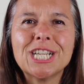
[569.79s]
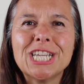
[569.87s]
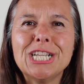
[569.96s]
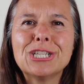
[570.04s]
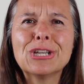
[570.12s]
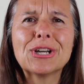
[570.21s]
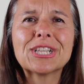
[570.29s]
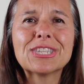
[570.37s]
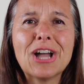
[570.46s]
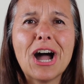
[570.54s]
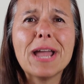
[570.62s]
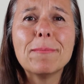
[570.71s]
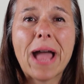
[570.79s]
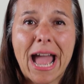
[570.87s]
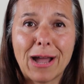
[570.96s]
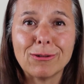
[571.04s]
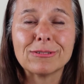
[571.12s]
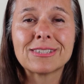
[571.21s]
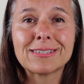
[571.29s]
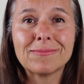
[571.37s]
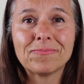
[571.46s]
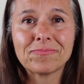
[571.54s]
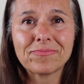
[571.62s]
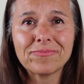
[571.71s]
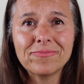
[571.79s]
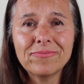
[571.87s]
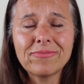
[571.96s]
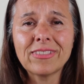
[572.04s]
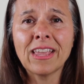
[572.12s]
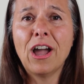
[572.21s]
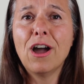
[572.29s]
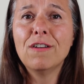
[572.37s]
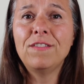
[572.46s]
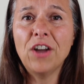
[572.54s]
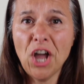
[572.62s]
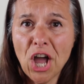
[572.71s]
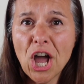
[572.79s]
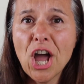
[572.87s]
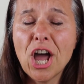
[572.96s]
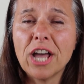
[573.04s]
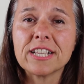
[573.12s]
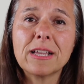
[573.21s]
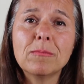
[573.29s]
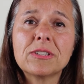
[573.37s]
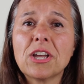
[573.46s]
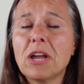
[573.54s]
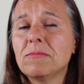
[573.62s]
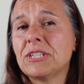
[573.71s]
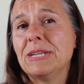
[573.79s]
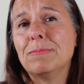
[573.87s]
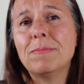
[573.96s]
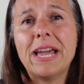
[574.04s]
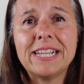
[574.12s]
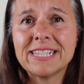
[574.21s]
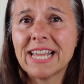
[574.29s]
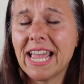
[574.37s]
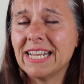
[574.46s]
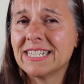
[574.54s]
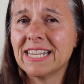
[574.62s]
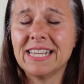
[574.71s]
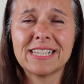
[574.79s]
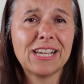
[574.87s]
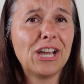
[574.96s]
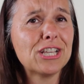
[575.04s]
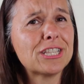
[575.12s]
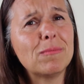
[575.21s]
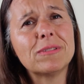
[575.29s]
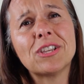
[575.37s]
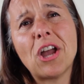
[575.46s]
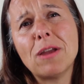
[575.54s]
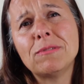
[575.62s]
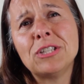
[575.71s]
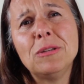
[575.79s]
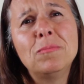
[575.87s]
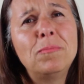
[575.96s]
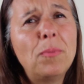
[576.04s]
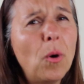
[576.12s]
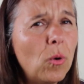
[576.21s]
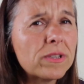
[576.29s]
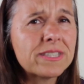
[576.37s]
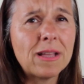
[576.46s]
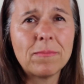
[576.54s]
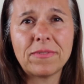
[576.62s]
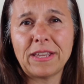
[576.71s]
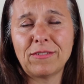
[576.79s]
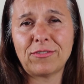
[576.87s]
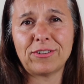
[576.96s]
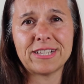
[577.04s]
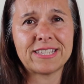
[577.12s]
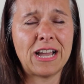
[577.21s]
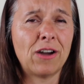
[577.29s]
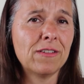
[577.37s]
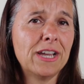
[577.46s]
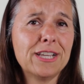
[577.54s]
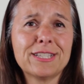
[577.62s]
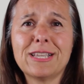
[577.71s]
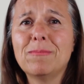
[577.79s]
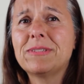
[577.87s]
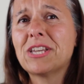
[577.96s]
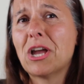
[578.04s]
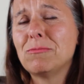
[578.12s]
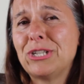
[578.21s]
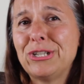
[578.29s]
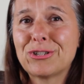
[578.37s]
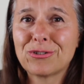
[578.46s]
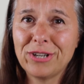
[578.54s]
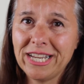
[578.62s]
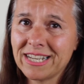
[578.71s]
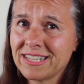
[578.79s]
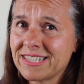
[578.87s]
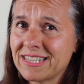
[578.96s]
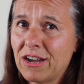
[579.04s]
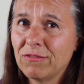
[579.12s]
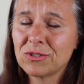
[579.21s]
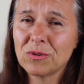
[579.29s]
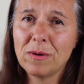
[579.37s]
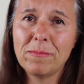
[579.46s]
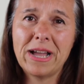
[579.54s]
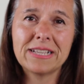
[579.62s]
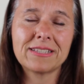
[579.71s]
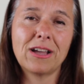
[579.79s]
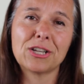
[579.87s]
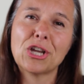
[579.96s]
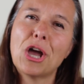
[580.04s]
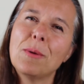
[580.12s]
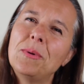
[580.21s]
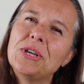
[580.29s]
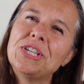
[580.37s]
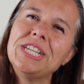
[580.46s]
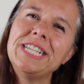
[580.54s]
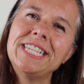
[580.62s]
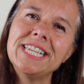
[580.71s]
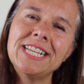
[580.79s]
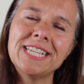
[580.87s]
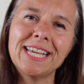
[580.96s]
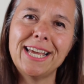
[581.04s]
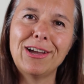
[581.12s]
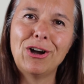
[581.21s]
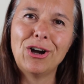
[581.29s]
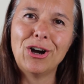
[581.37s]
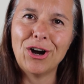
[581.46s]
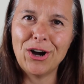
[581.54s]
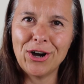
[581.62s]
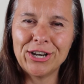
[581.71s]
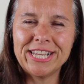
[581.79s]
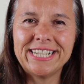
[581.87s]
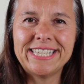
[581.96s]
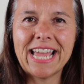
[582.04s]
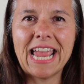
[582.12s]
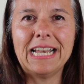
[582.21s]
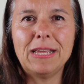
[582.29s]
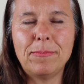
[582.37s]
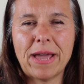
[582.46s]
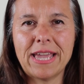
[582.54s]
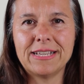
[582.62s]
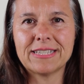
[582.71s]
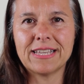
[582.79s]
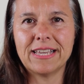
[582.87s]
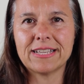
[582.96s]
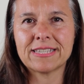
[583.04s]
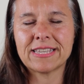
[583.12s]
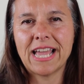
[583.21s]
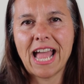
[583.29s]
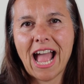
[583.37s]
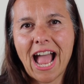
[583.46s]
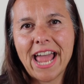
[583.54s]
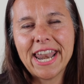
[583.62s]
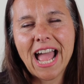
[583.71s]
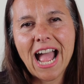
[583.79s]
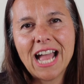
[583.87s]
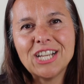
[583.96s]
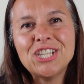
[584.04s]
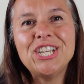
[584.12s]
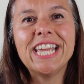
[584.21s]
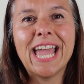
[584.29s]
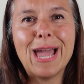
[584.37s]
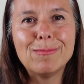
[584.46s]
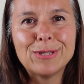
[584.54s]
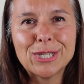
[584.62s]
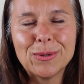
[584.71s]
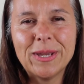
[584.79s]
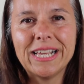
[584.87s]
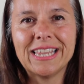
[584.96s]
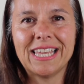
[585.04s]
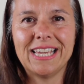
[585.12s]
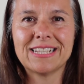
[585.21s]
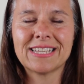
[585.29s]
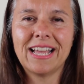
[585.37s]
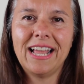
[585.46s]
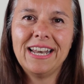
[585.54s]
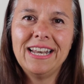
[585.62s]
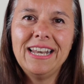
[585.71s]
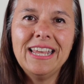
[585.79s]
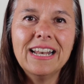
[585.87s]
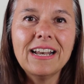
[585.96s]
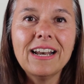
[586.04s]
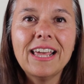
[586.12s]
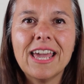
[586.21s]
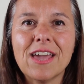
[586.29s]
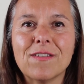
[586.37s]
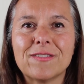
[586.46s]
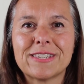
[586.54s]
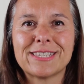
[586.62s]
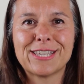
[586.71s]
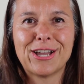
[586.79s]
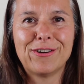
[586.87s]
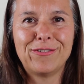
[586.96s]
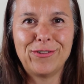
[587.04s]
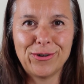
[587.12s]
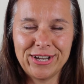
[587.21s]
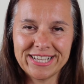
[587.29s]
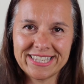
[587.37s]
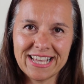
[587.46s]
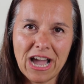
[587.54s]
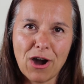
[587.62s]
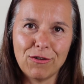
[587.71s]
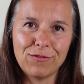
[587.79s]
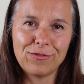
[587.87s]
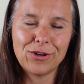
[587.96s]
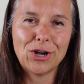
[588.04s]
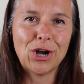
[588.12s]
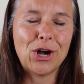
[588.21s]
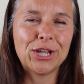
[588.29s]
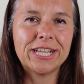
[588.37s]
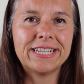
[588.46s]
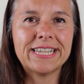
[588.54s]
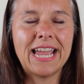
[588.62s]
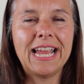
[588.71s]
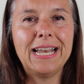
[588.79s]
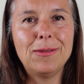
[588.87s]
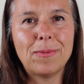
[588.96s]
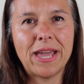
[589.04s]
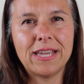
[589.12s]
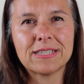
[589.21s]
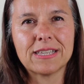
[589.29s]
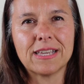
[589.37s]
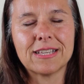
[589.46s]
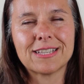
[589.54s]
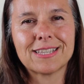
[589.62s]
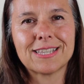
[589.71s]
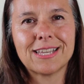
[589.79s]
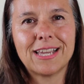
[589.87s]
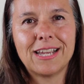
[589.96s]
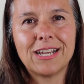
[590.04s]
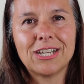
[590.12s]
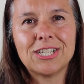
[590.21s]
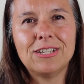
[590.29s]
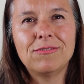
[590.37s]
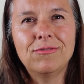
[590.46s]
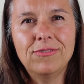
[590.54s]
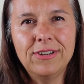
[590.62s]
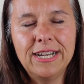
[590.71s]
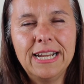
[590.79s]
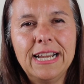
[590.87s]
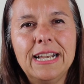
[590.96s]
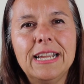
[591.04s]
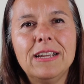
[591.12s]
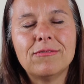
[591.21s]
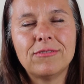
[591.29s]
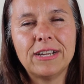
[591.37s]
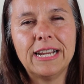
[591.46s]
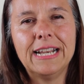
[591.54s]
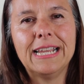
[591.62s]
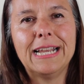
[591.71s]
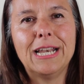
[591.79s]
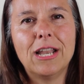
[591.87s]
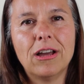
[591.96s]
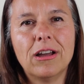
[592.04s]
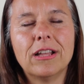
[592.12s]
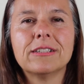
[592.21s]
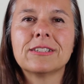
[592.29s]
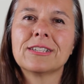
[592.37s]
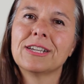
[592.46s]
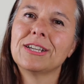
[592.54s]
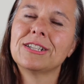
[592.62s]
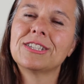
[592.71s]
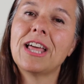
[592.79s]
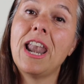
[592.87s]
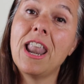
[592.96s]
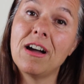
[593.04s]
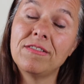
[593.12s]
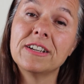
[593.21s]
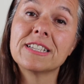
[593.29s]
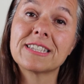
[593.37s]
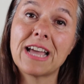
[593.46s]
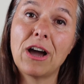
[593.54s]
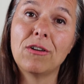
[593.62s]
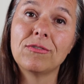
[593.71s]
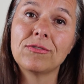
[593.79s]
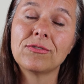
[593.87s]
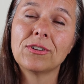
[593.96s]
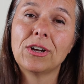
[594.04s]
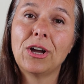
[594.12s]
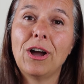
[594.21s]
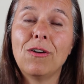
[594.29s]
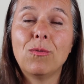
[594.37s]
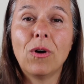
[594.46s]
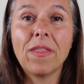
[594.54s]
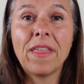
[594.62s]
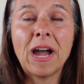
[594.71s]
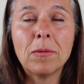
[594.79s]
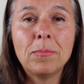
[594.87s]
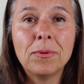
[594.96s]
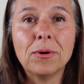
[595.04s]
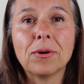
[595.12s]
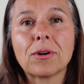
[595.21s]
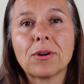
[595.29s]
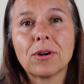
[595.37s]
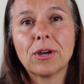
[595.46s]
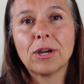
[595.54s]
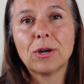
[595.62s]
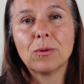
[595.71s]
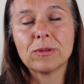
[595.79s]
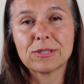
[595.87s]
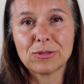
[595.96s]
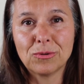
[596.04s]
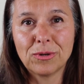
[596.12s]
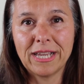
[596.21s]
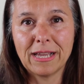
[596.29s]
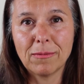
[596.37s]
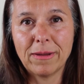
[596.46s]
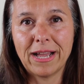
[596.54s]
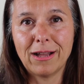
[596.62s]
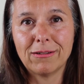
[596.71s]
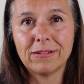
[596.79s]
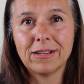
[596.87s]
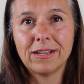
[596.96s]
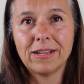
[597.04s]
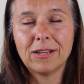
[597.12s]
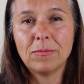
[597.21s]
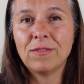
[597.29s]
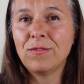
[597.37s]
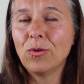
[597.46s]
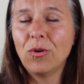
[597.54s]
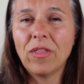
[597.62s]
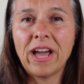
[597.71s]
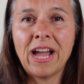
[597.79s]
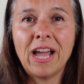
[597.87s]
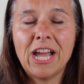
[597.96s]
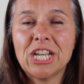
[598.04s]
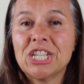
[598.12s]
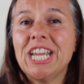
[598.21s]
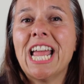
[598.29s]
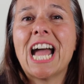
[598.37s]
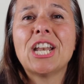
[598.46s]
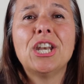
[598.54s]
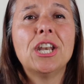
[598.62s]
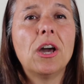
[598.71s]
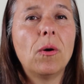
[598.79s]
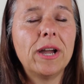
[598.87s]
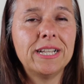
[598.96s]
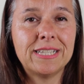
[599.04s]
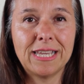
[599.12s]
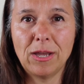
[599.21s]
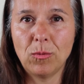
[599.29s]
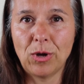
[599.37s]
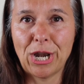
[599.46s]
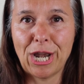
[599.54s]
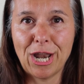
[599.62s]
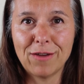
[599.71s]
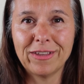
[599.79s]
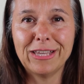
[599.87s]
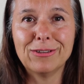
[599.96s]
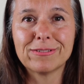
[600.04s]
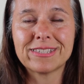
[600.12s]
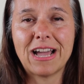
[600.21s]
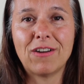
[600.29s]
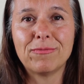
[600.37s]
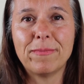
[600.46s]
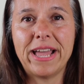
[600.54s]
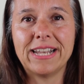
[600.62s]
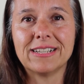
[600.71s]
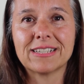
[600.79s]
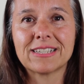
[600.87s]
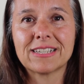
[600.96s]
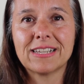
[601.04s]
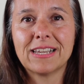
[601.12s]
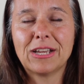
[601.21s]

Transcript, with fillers: She took time out for her. Sometimes she meditated. Sometimes she bought something for herself. Sometimes she treated herself to a massage, but she did it on a daily basis. And as she kept doing these little gifts for herself on a daily basis, she really, really learned to love herself, of what that book was talking about. Before that, she had no idea what loving yourself meant.